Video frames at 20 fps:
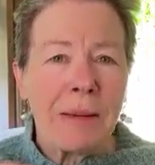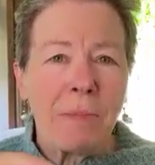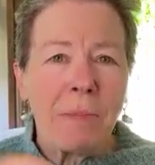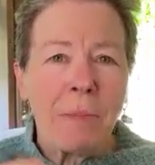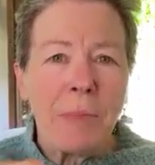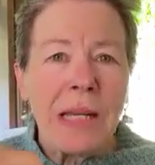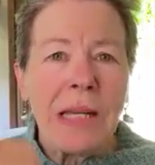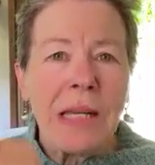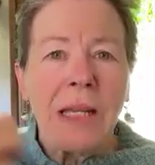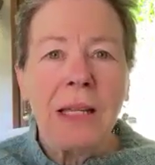
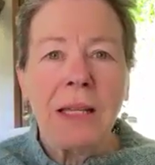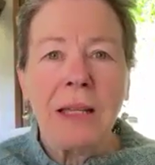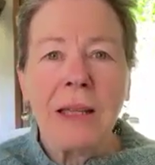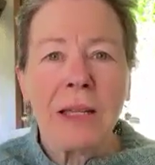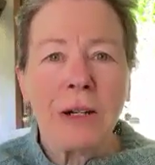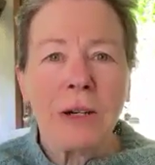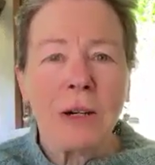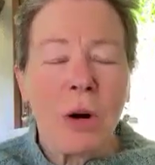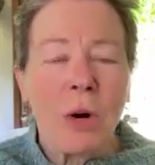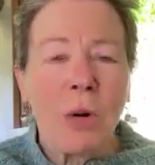be
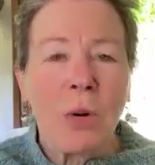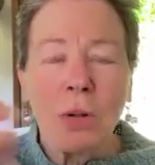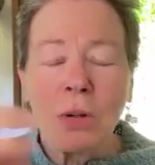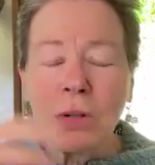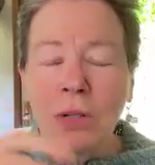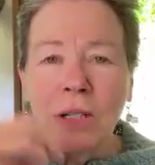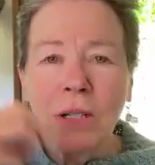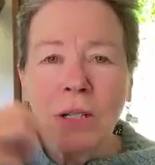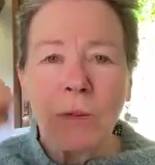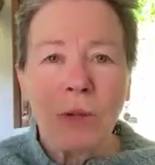the
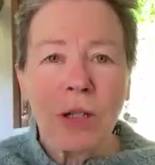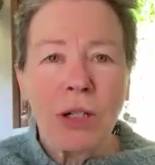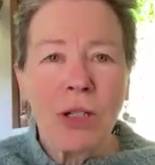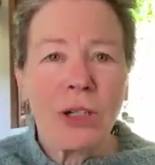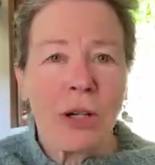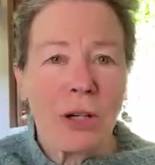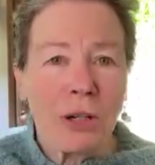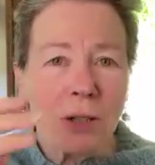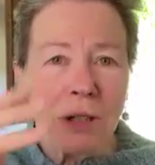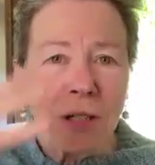goals and the
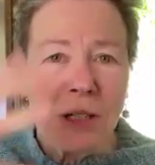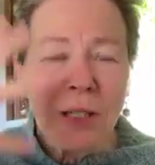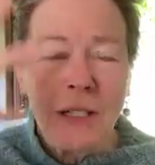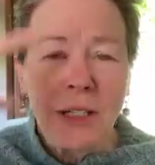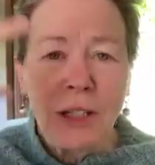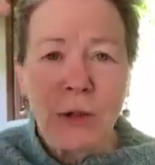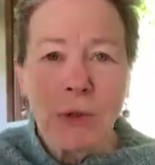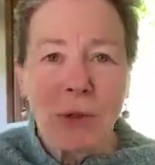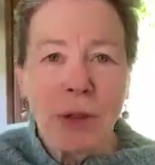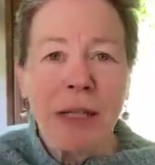results and
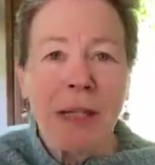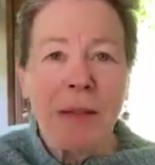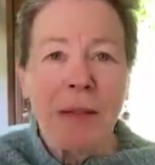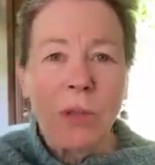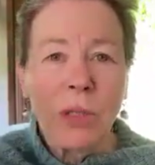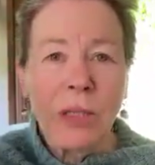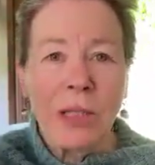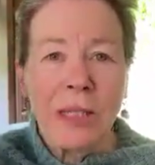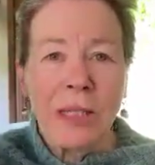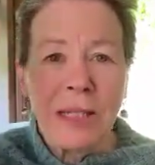the
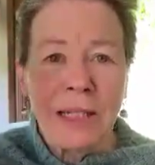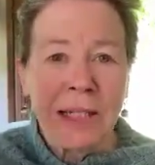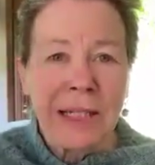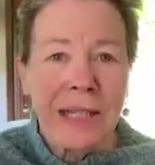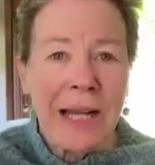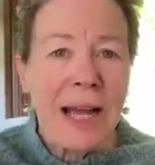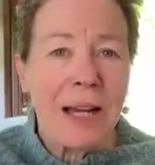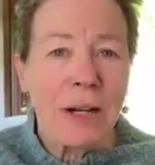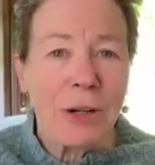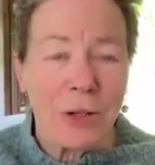dreams and the
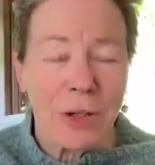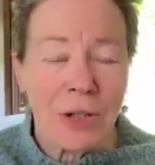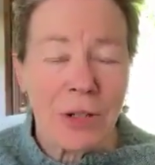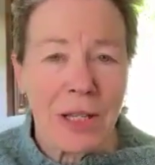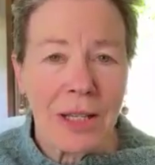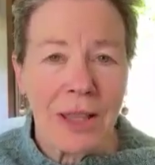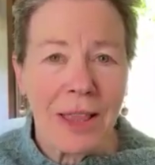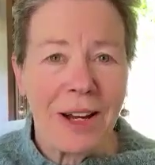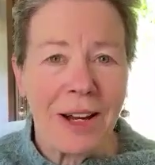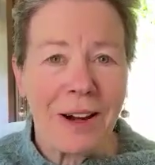desires
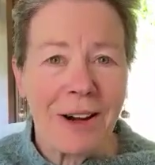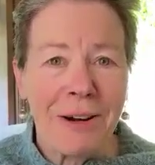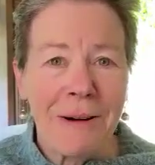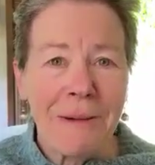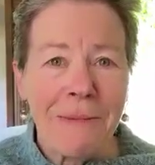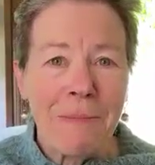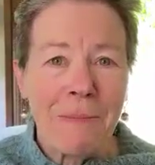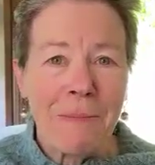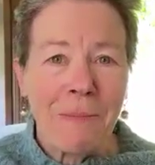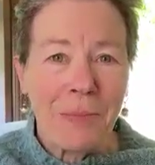that they're
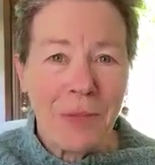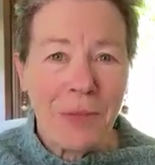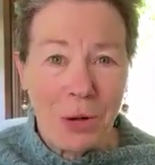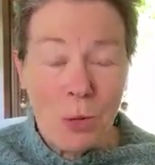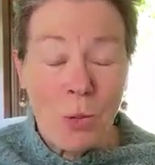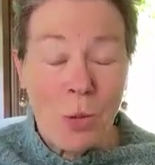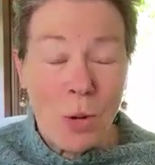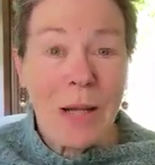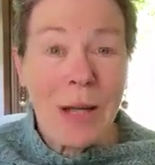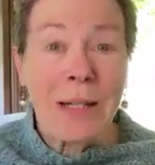
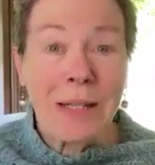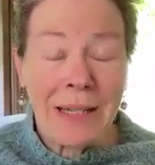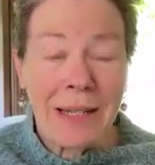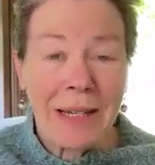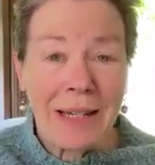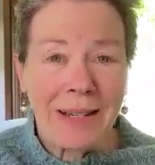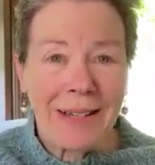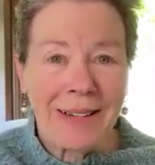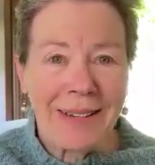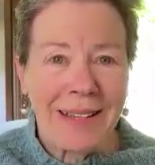
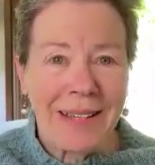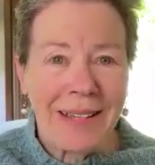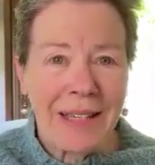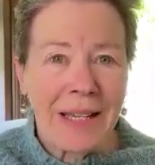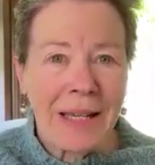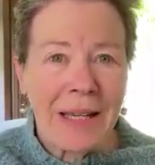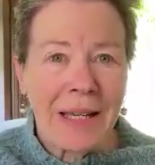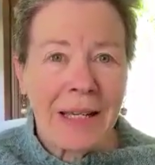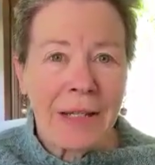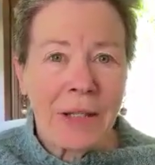wanting.
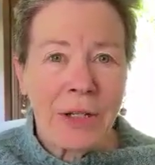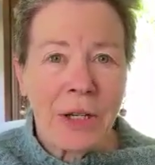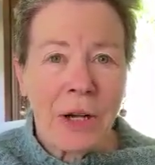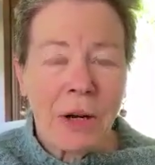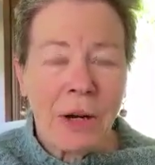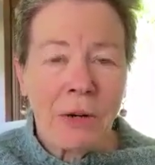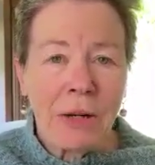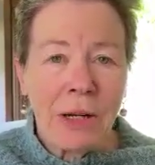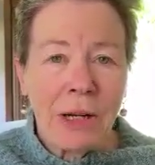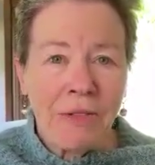
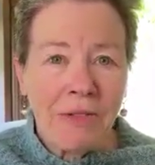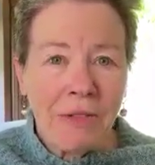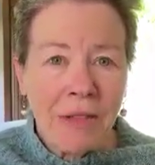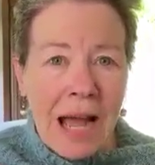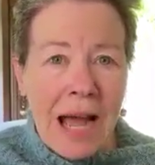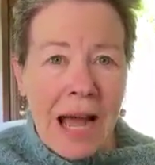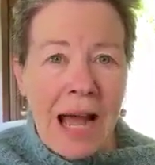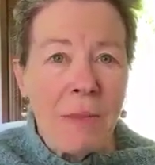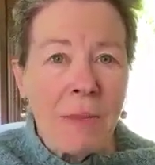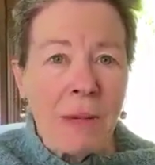So if
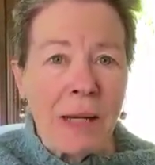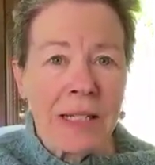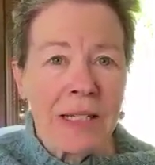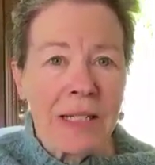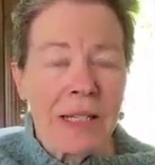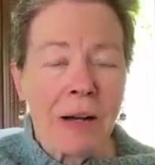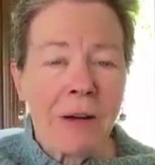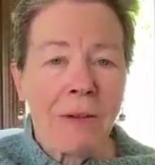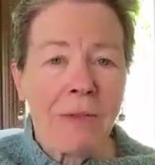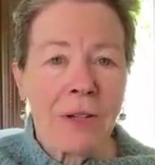I
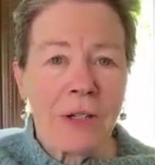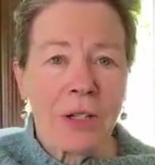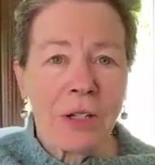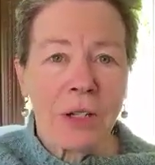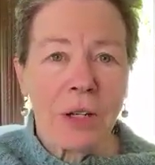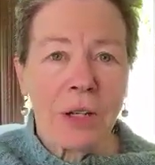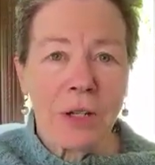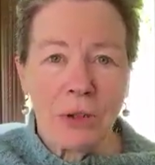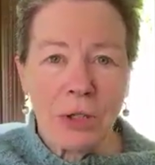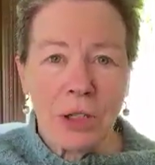myself as a
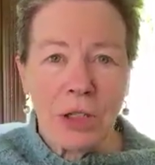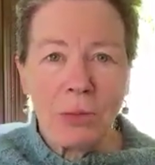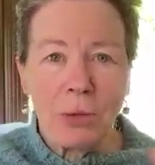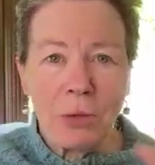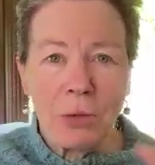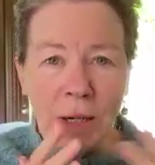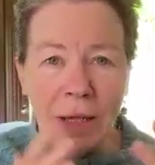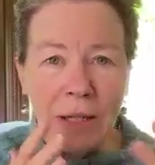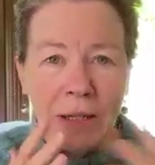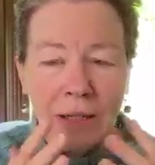coach am
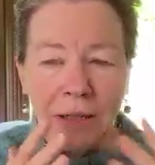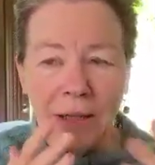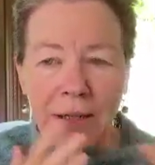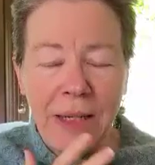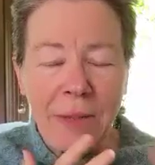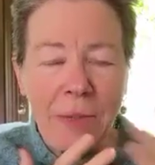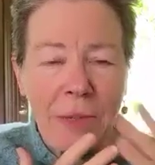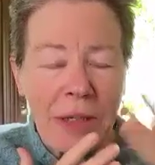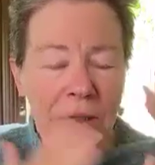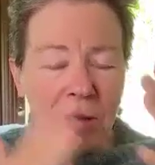trying to
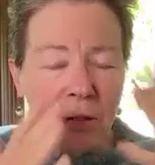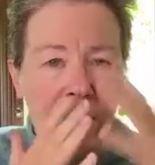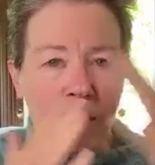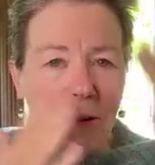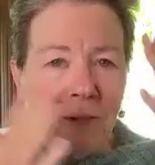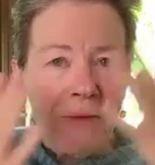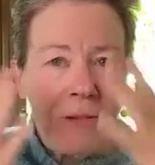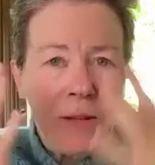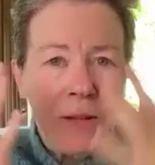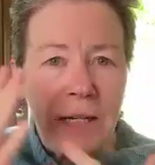limit so
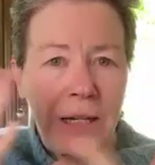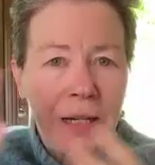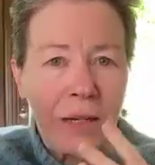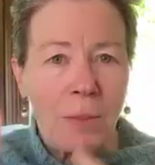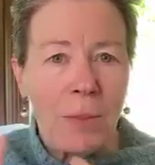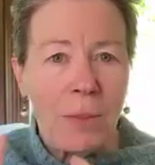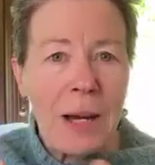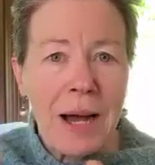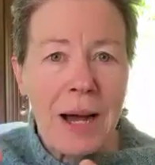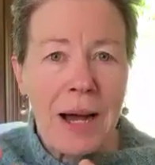I fit in a
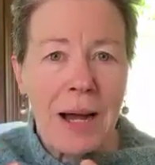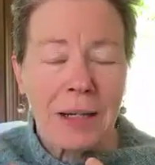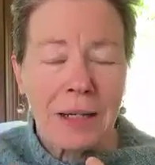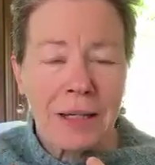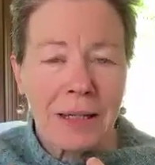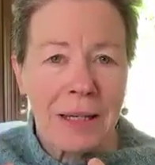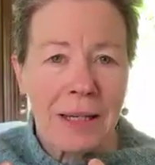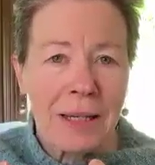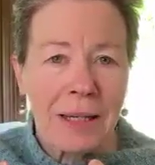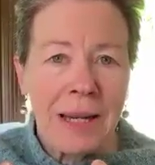
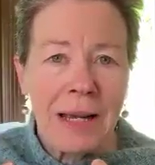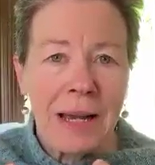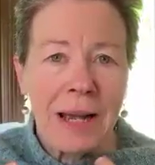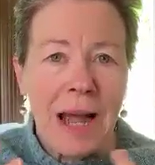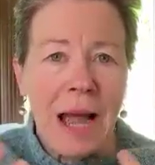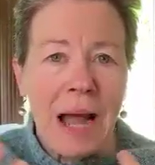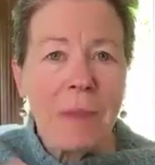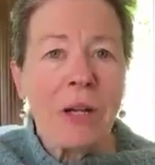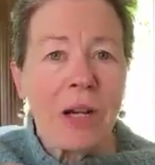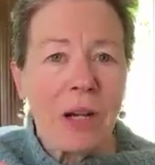box,
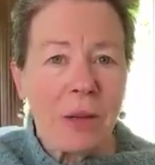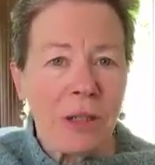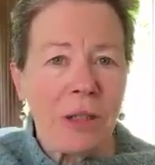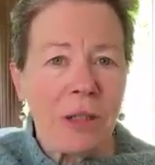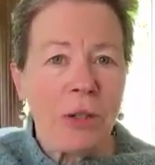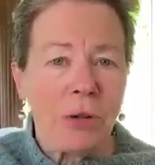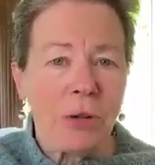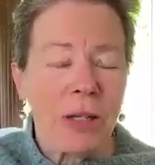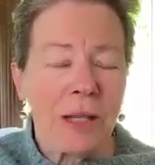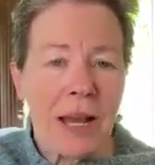I'm going to be
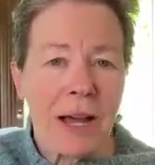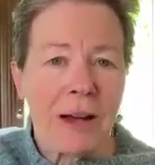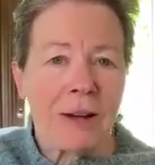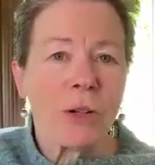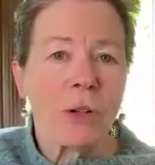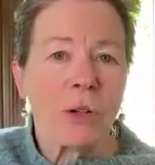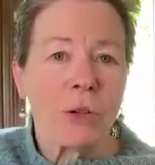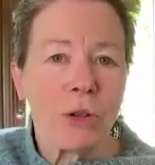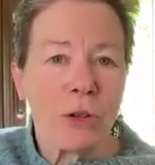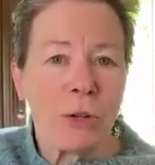doing that
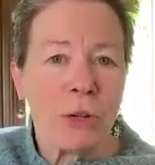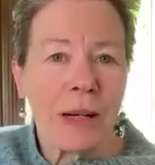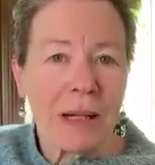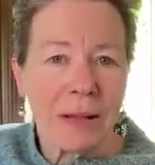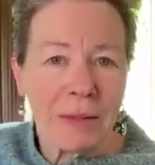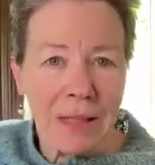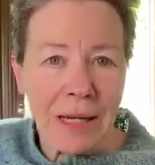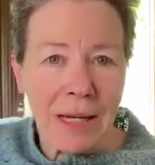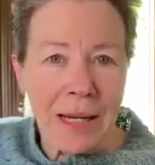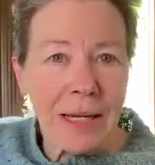to my
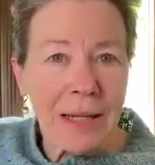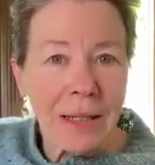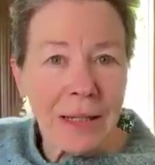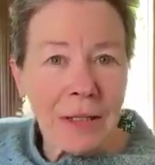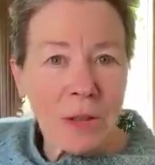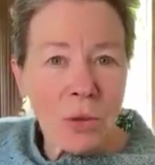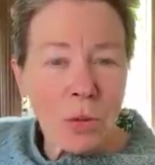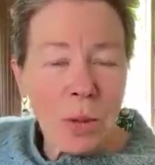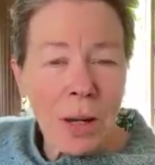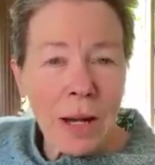
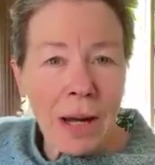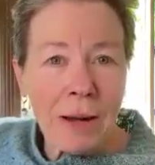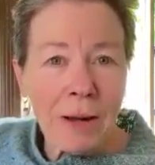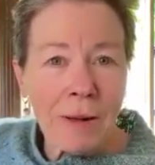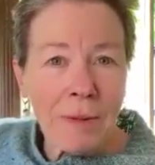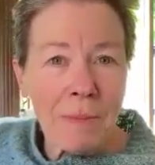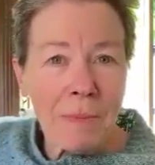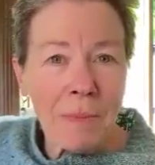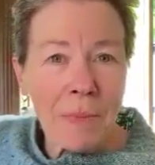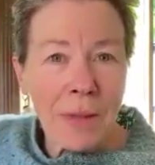clients as well.